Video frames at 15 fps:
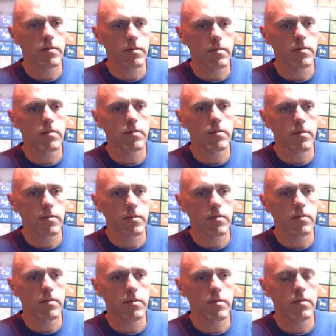
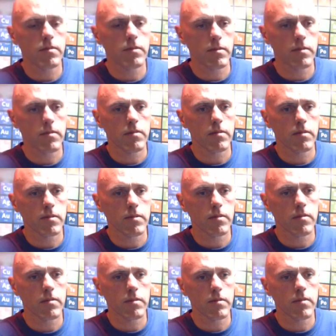
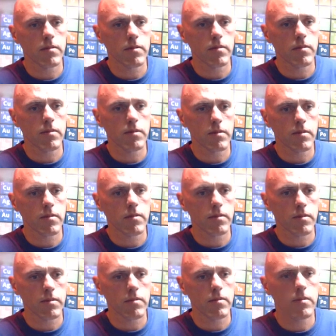
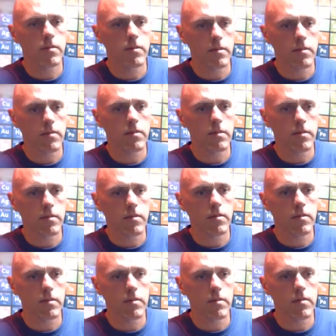
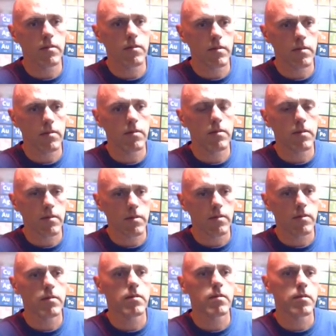
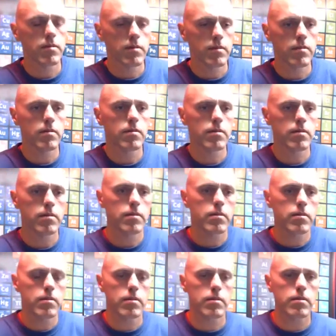
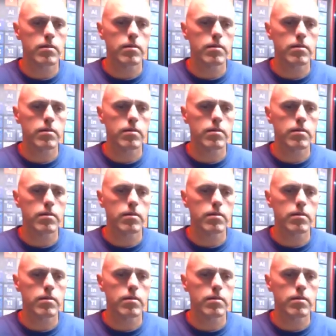No words are spoken by the person on screen.